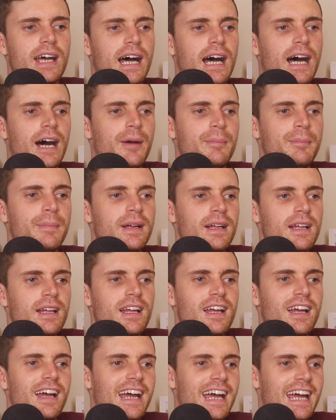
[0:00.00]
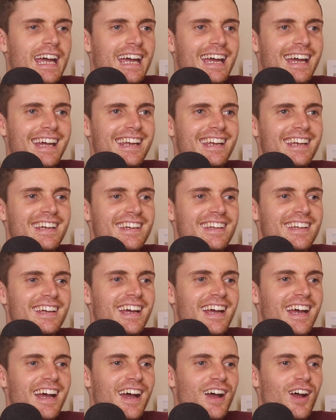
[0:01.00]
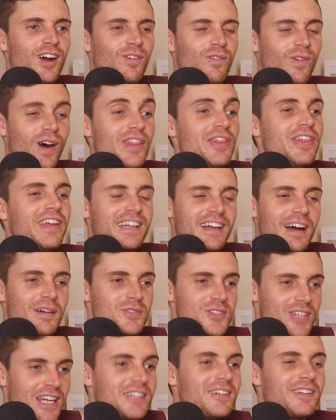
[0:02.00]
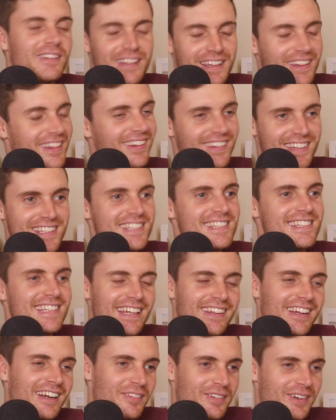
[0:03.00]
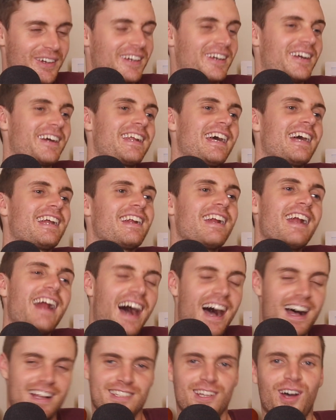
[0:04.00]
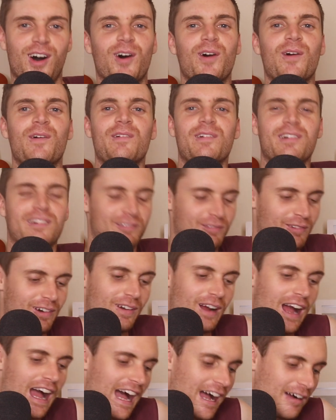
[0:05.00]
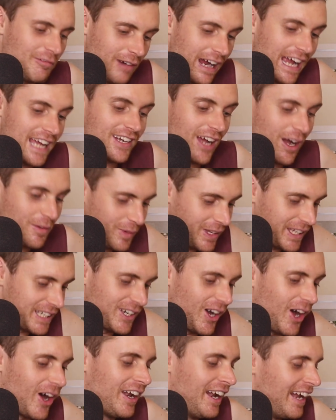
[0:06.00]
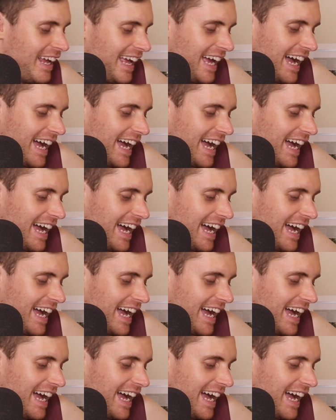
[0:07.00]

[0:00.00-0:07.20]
And one thing I'm genuinely, this is sound like I'm going to go down an asshole rant. I'm really not.